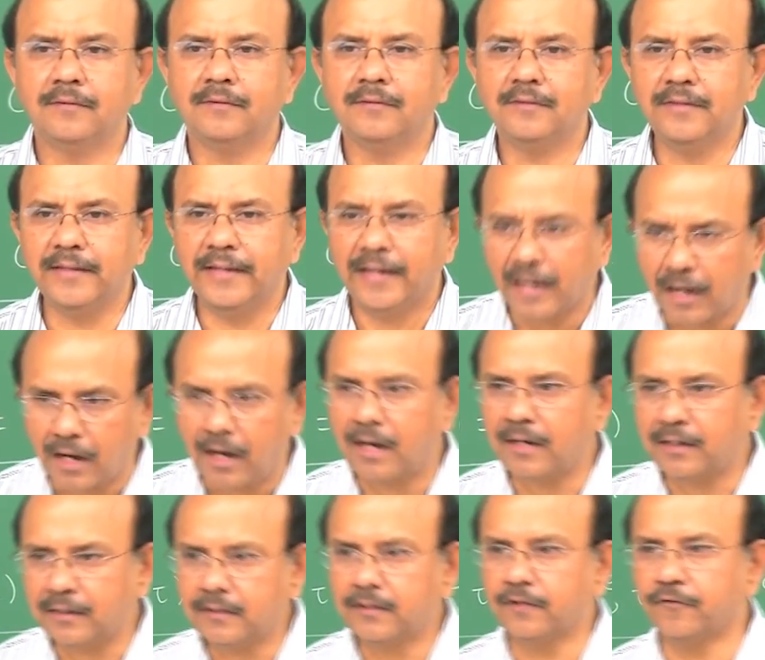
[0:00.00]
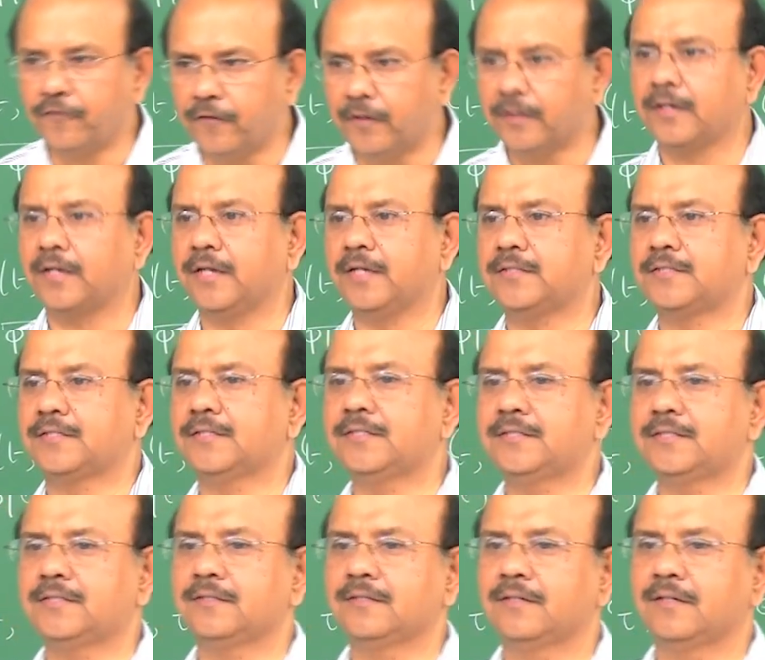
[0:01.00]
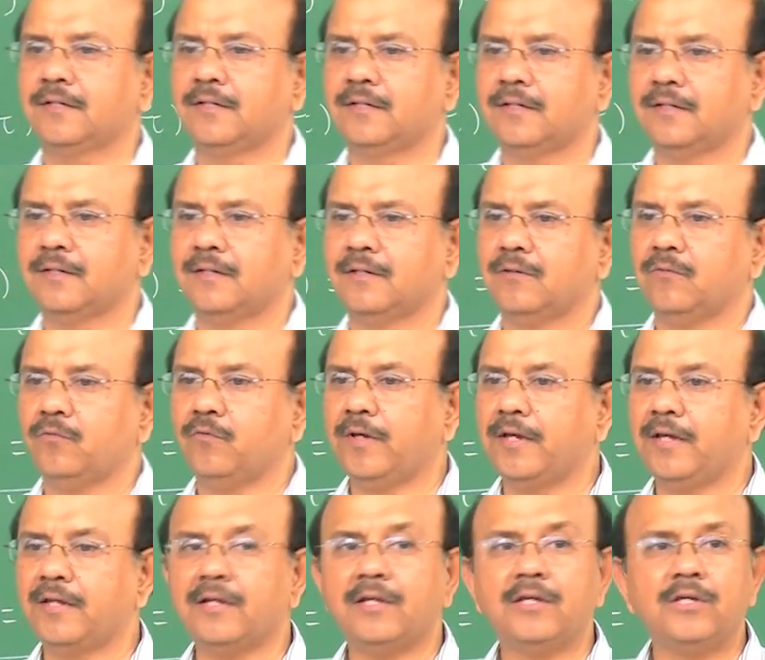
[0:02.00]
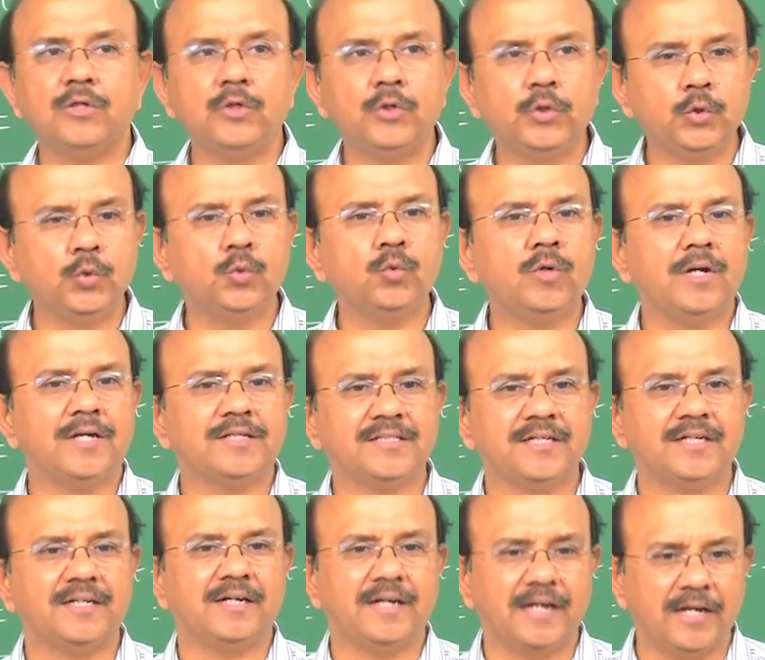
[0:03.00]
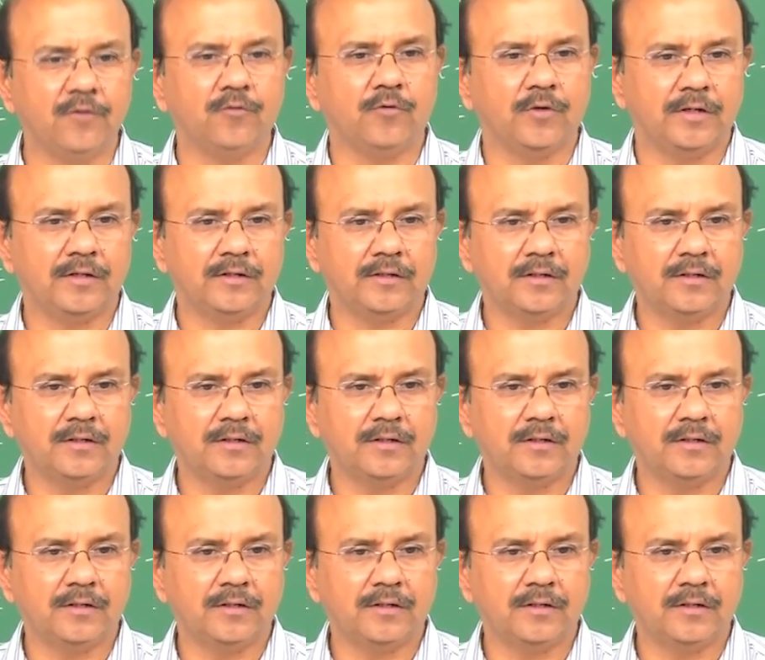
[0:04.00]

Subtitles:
They are different cases where you as a driver